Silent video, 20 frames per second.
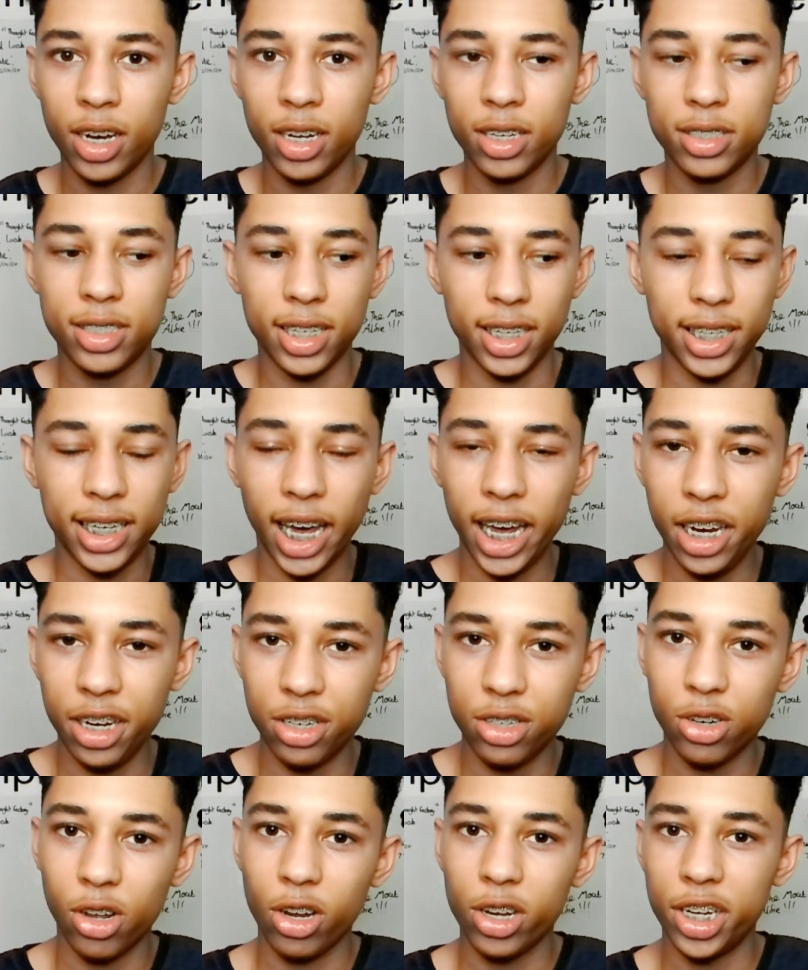to
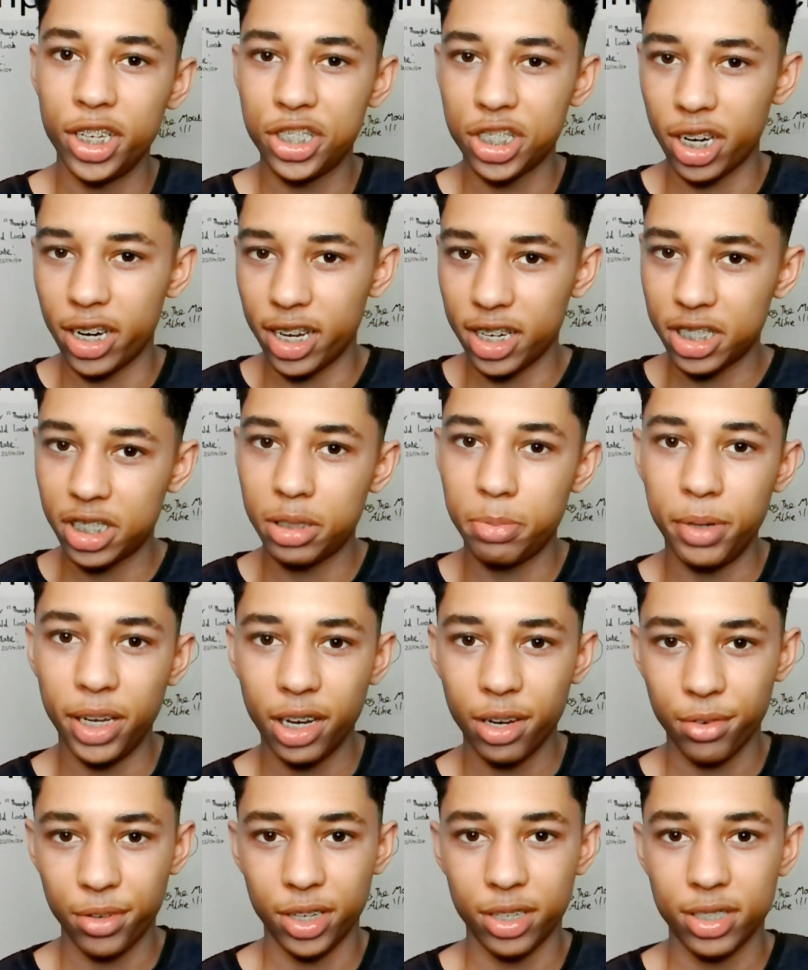gain knowledge and
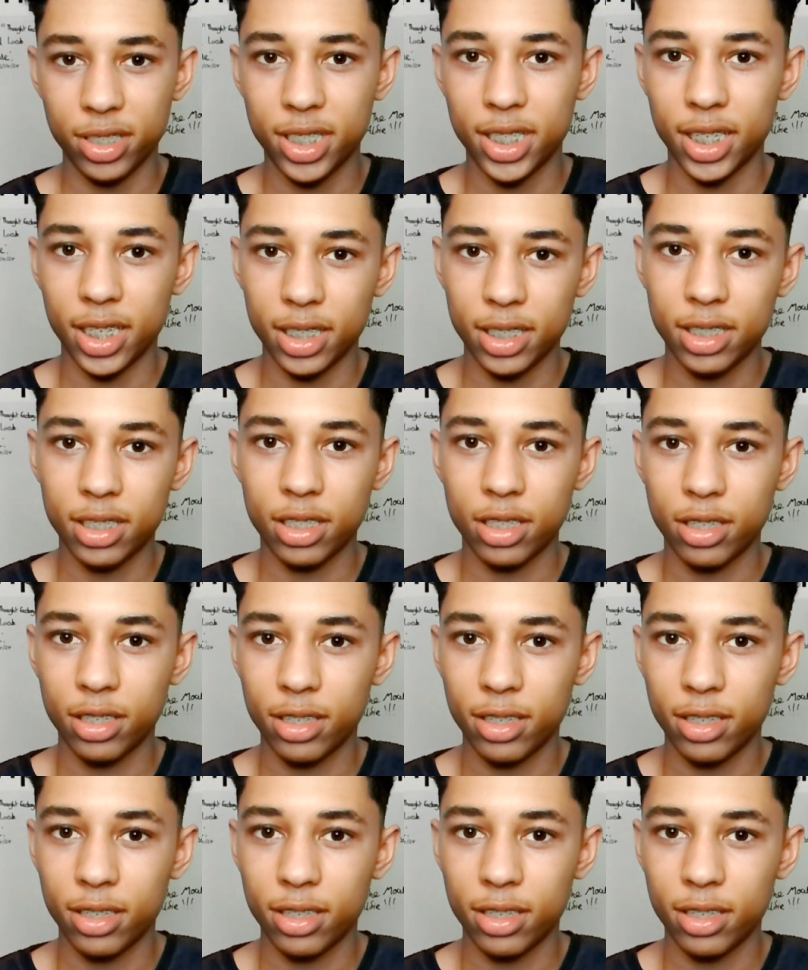experiences.